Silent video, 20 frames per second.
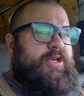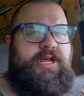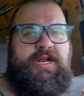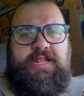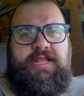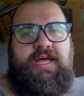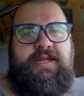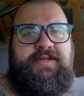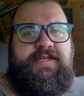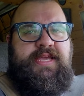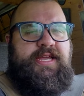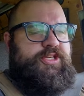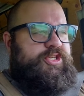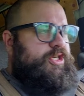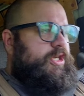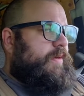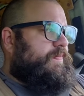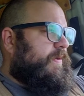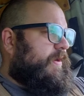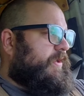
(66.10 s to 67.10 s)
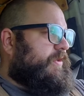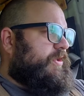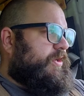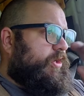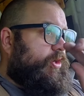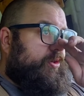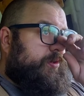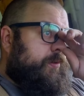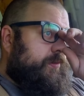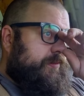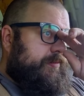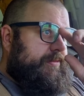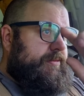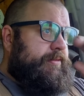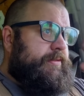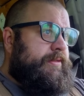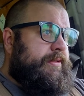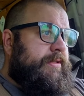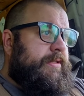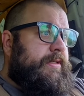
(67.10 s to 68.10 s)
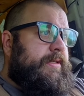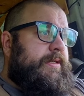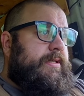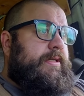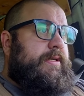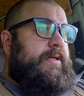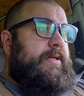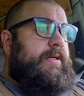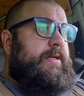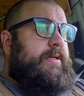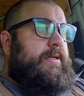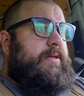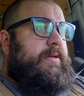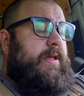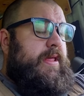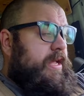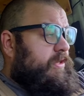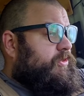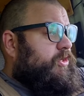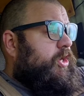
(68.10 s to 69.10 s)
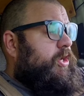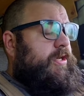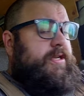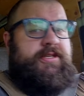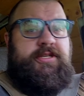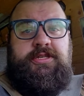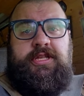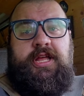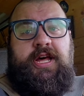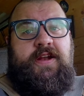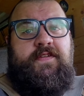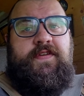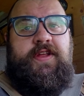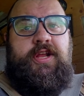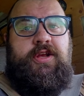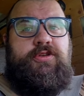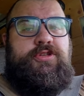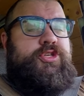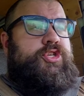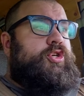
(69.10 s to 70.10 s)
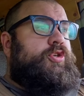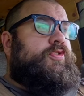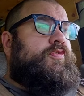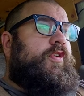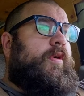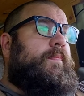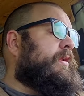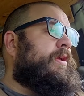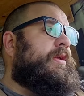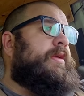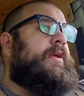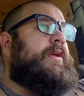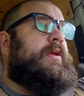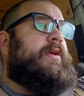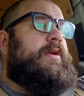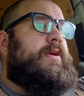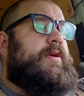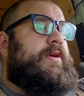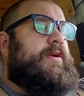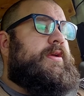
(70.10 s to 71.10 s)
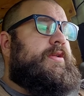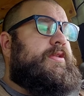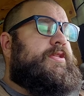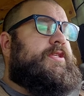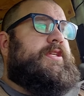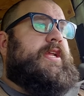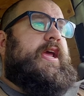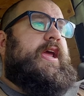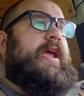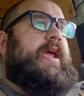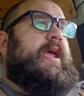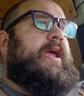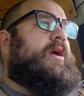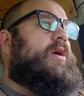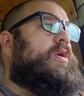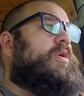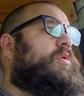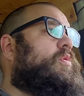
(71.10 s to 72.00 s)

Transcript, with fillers: got a lot catching up on to do. And that's good, because there's a lot of videos to choose from. Today,